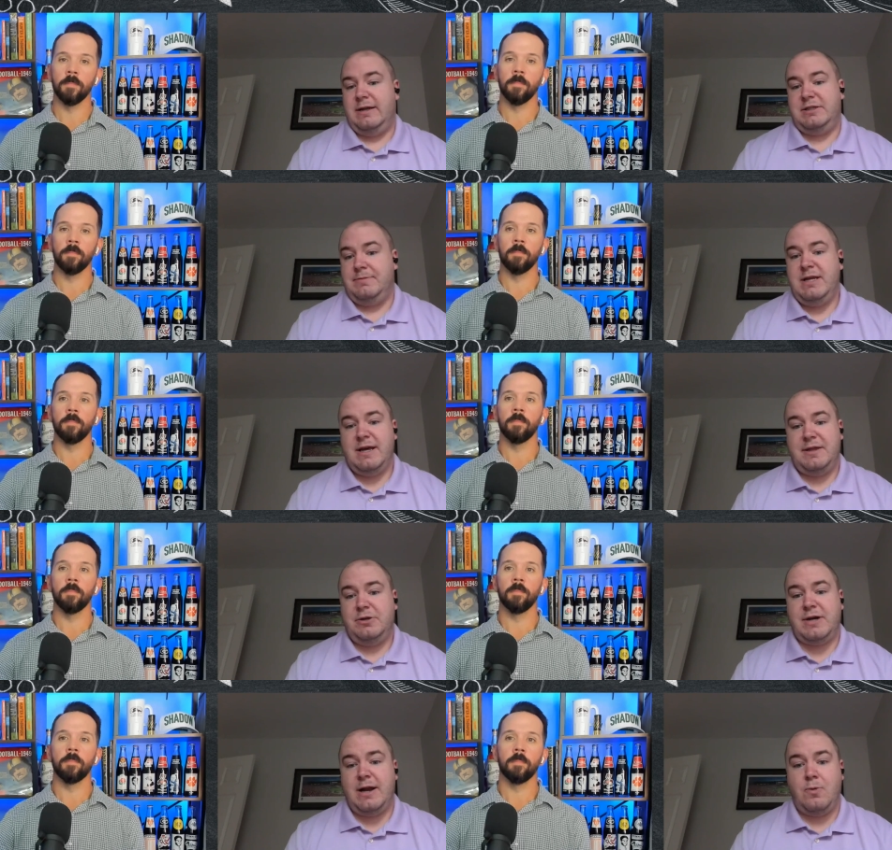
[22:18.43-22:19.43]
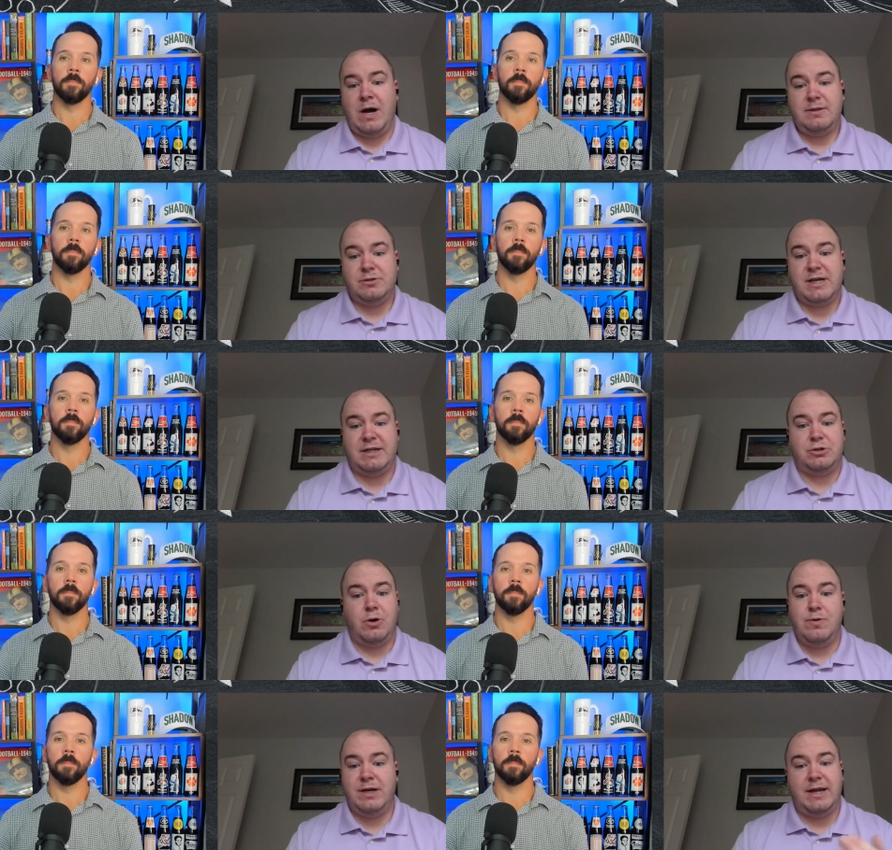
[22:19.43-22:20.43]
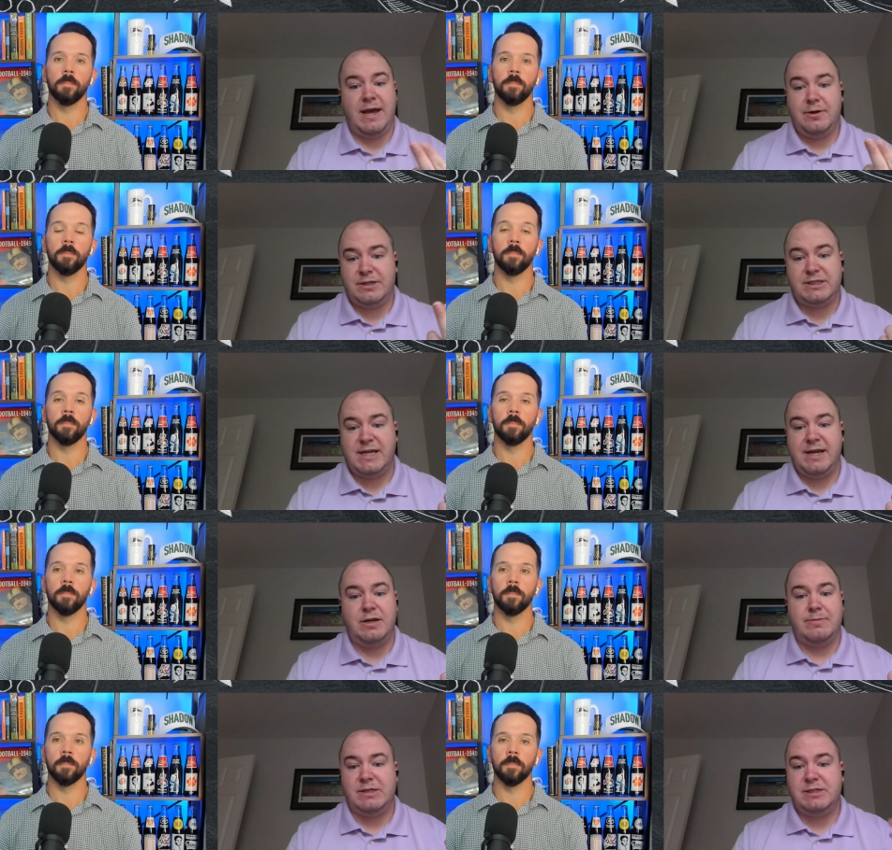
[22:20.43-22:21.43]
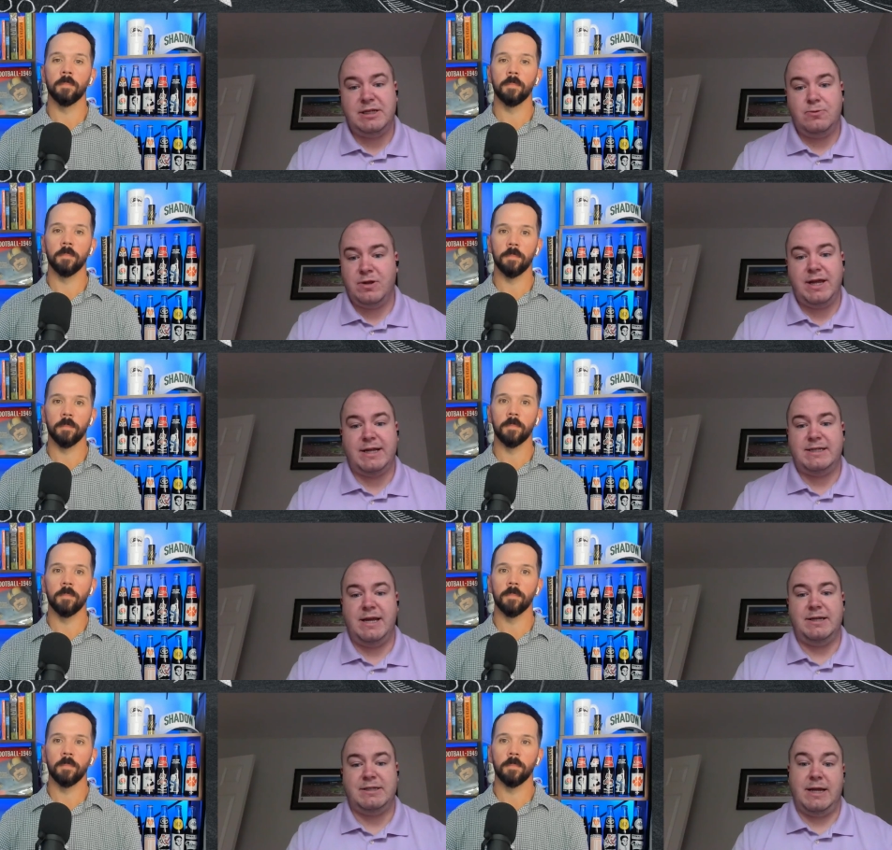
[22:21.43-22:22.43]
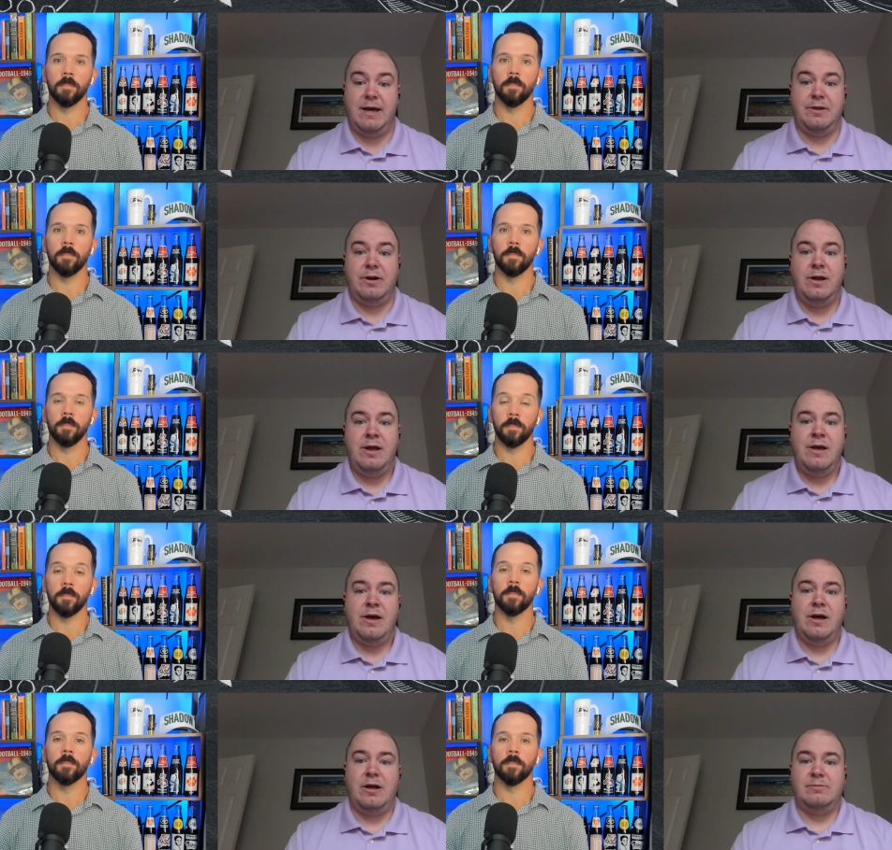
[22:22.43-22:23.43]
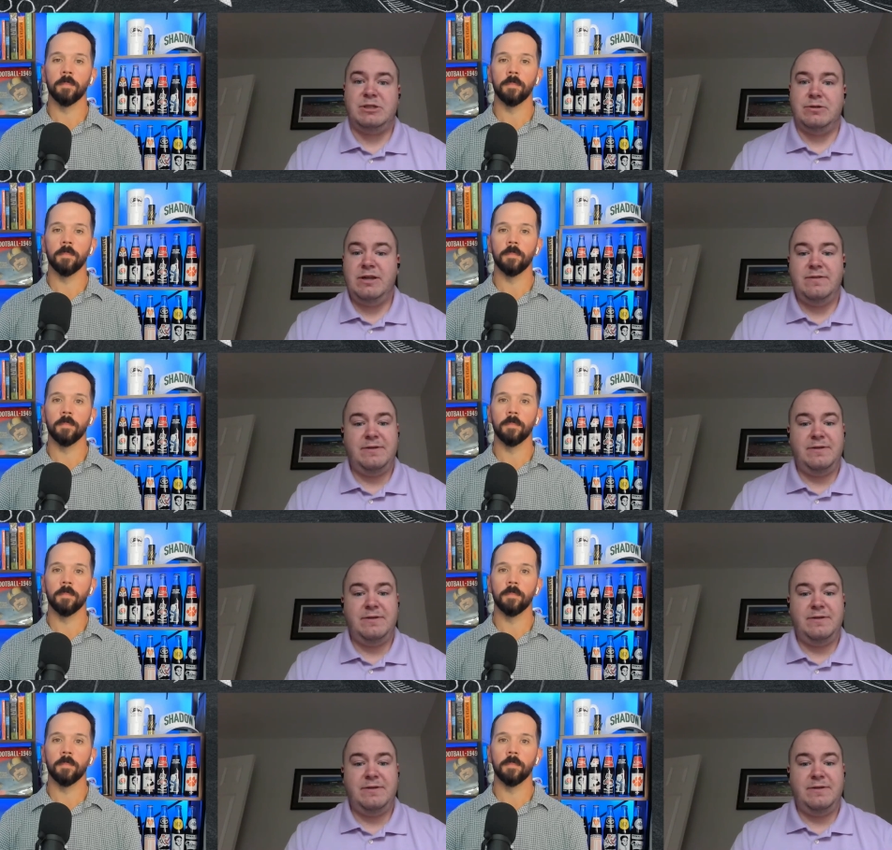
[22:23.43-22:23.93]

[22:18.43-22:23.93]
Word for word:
Speaker 1: To me, I think you kind of want those guys growing together as a tandem and seeing where they can take it together. So even